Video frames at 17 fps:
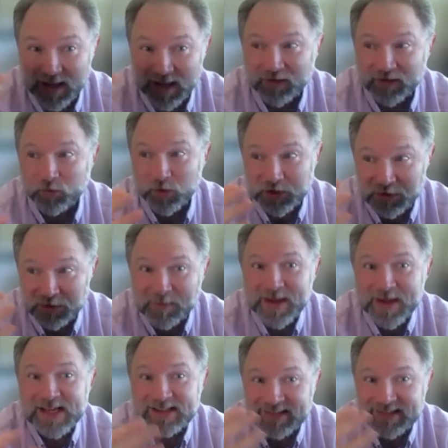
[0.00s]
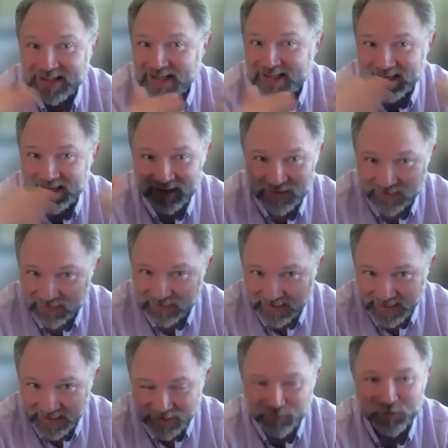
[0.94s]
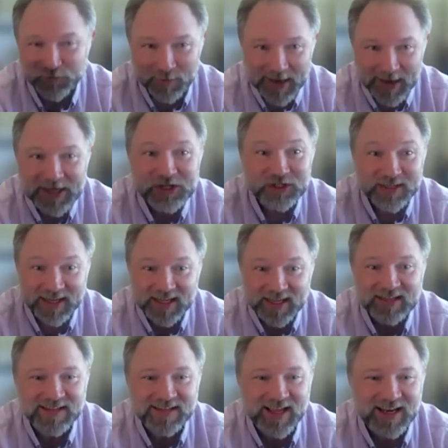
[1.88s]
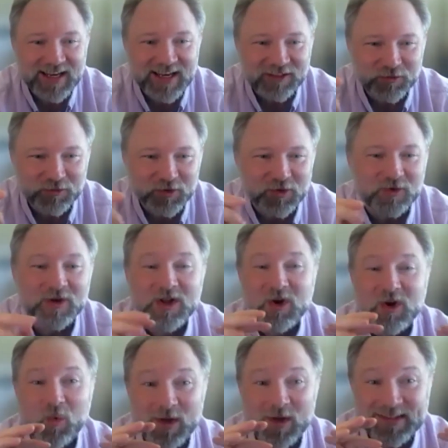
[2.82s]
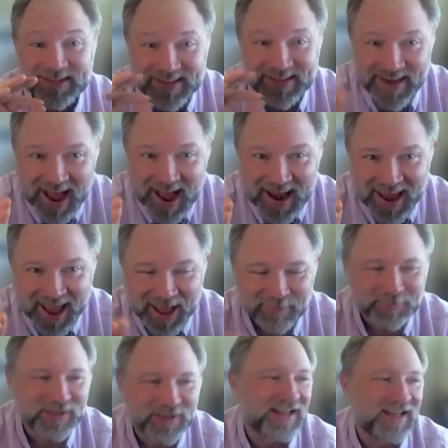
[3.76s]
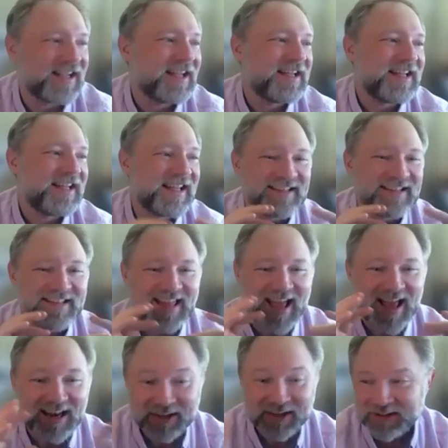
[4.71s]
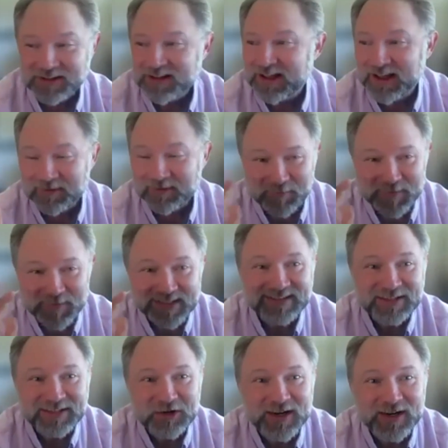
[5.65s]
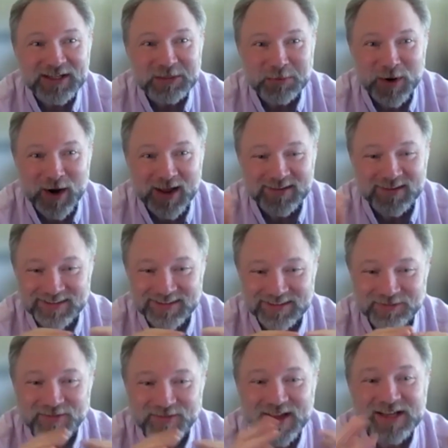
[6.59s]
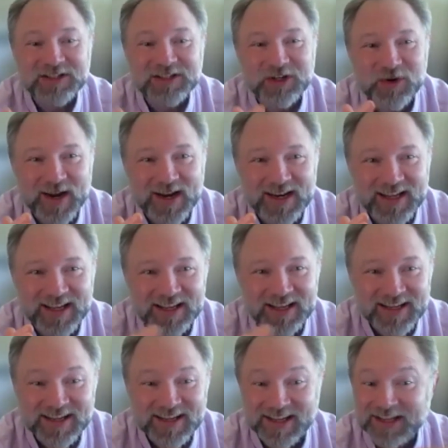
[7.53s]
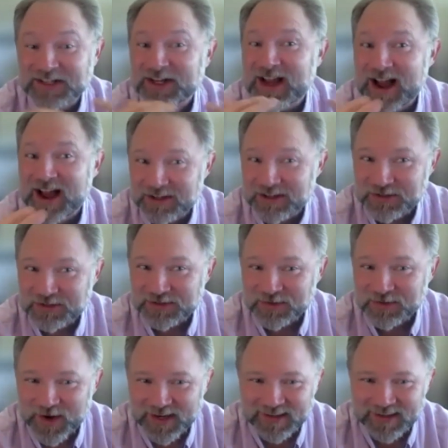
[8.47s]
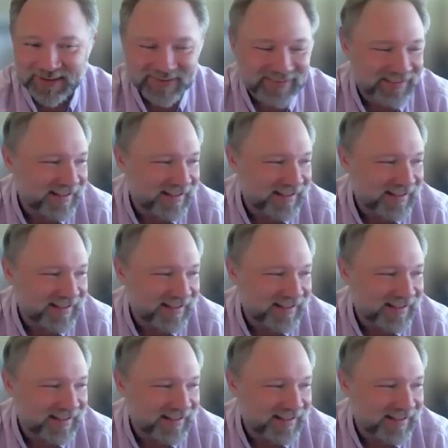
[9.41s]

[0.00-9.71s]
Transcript: which means that information is getting through. What's not happening is that mysterious process of integrating it into conscious awareness.